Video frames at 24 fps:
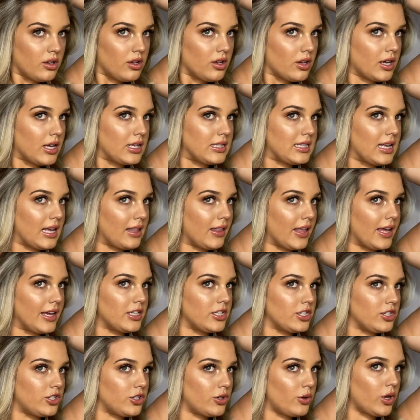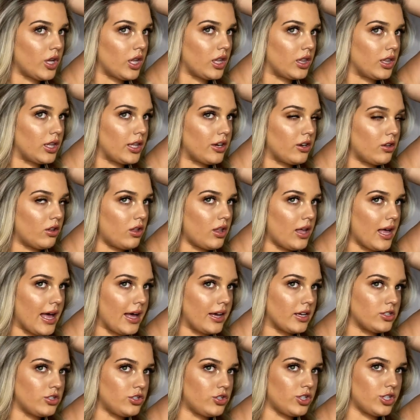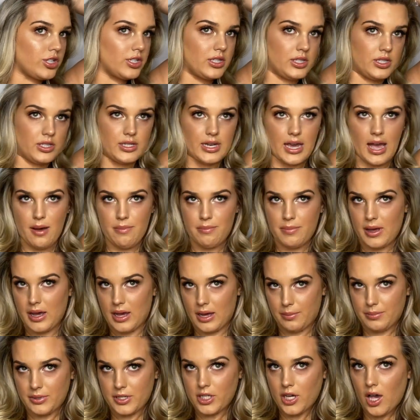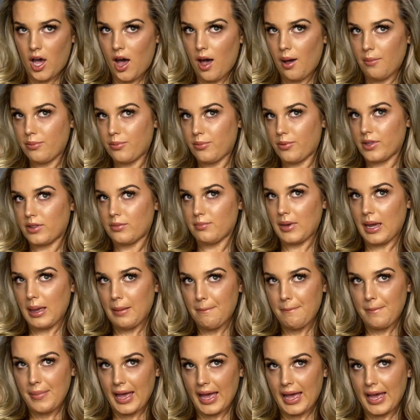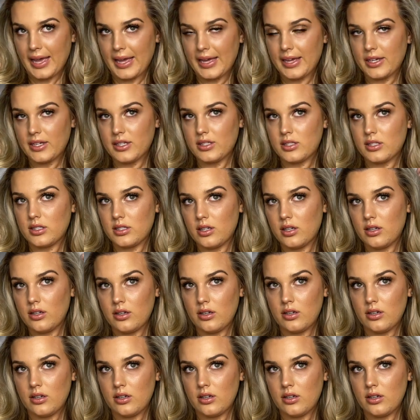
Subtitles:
because I like to do a little extra step up top with my bangs